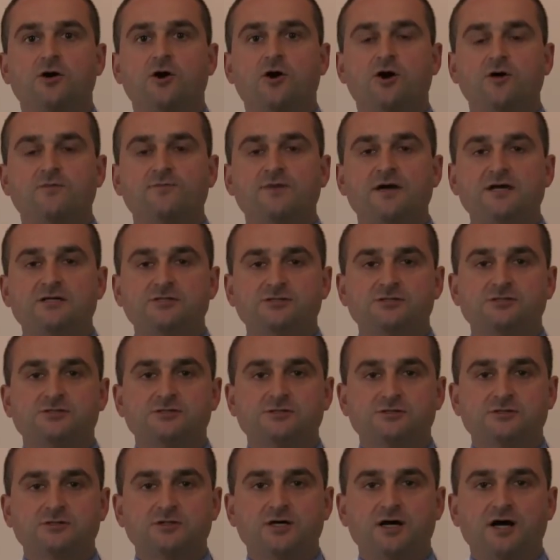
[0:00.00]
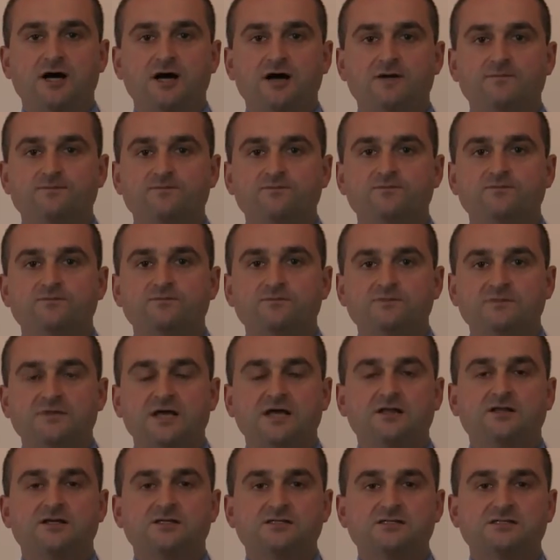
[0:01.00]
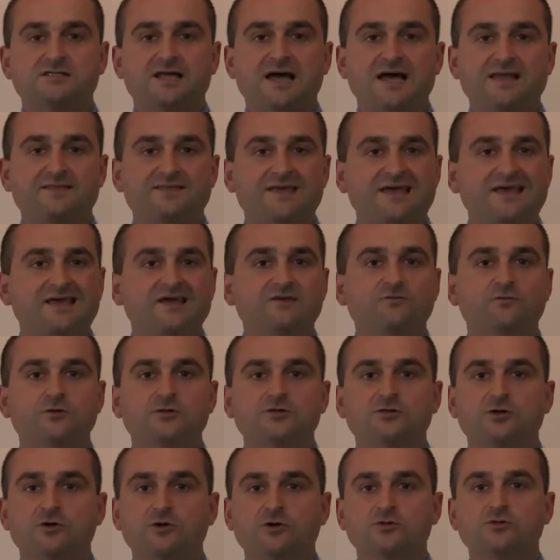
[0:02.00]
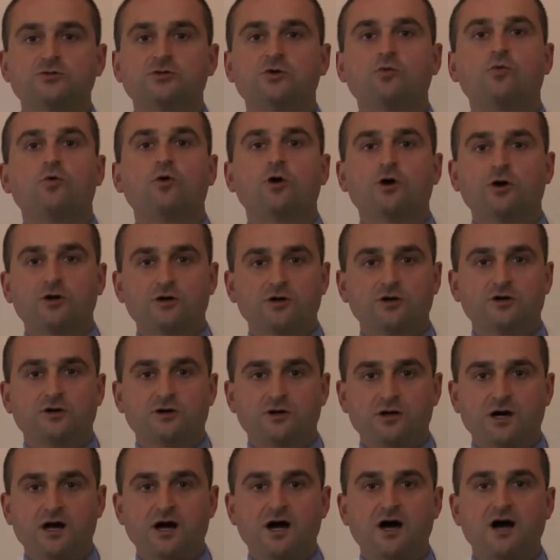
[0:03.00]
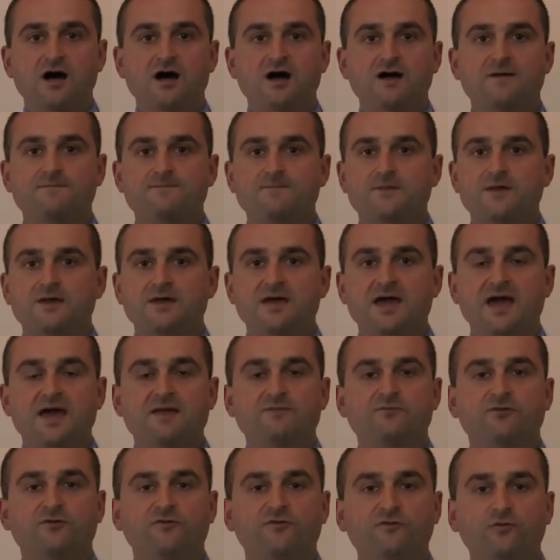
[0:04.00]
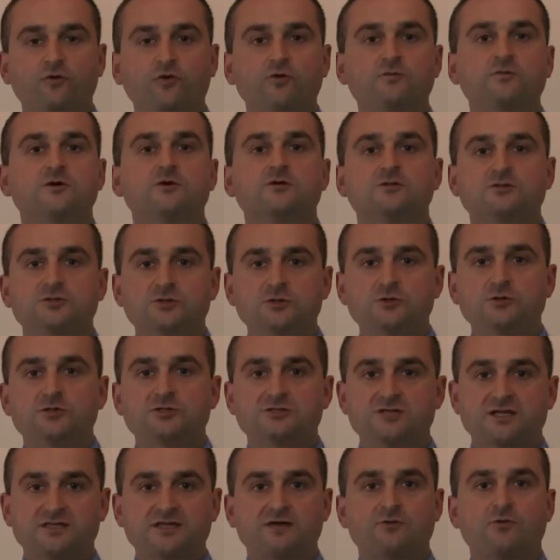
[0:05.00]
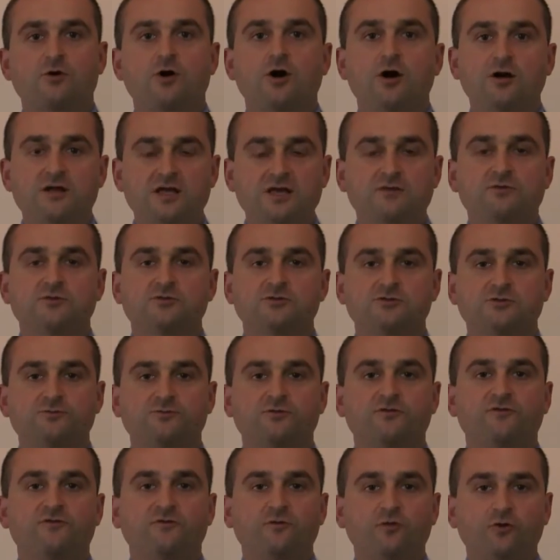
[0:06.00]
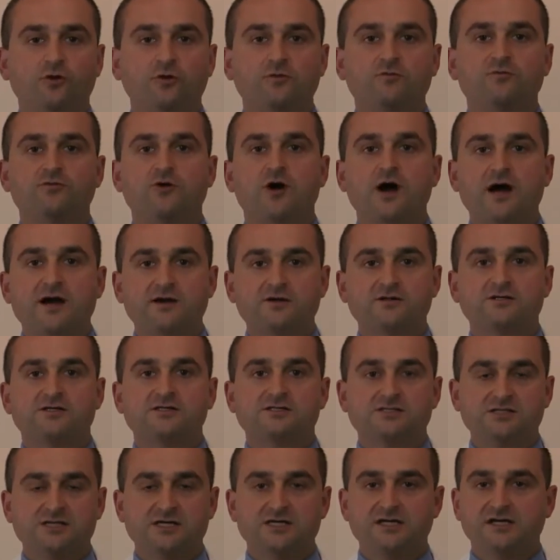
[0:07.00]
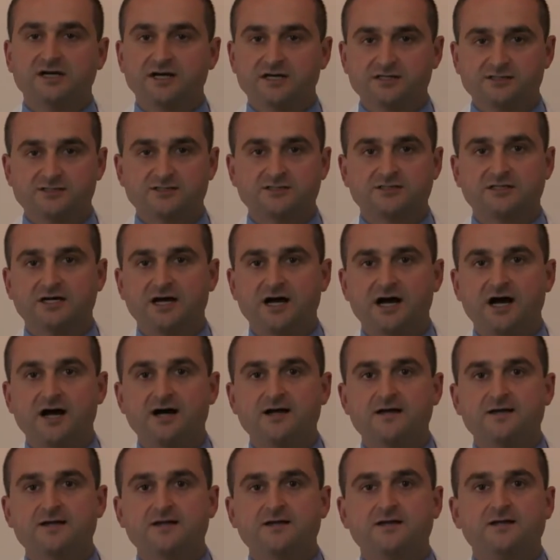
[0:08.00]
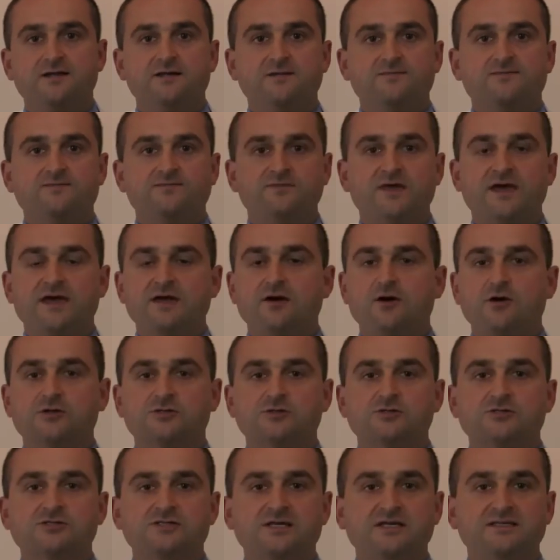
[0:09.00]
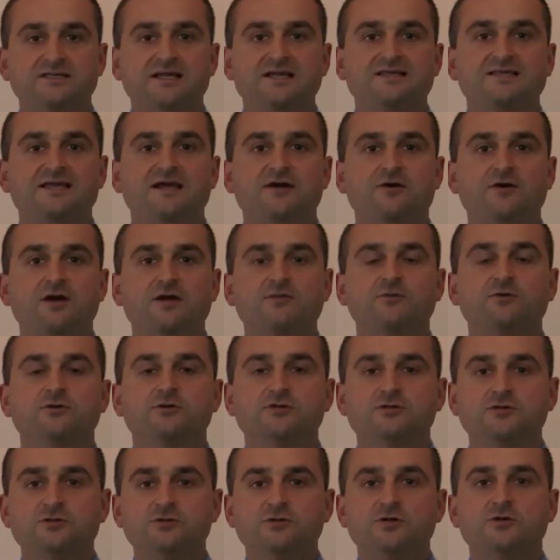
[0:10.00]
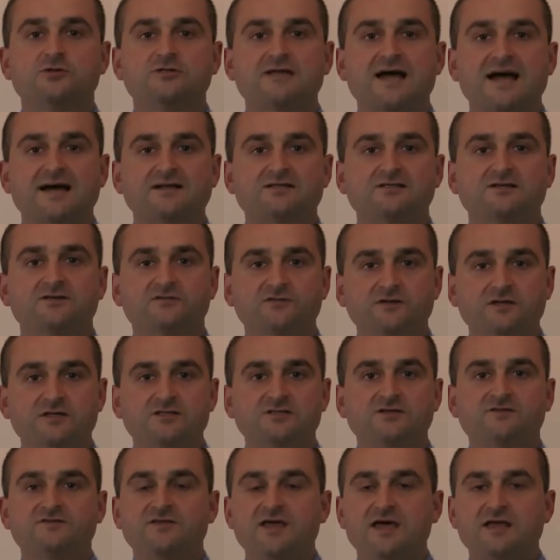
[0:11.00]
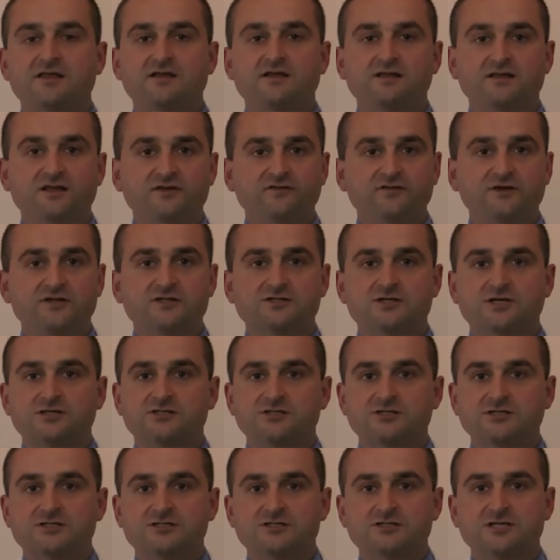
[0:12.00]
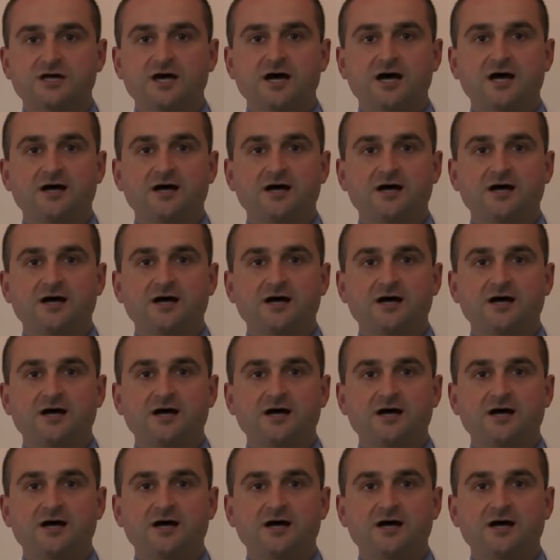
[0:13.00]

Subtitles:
Our patients tell us that they can return to work and perform those duties that they were unable to perform prior to seeing us. They also state that they are able to do those activities of daily living, such as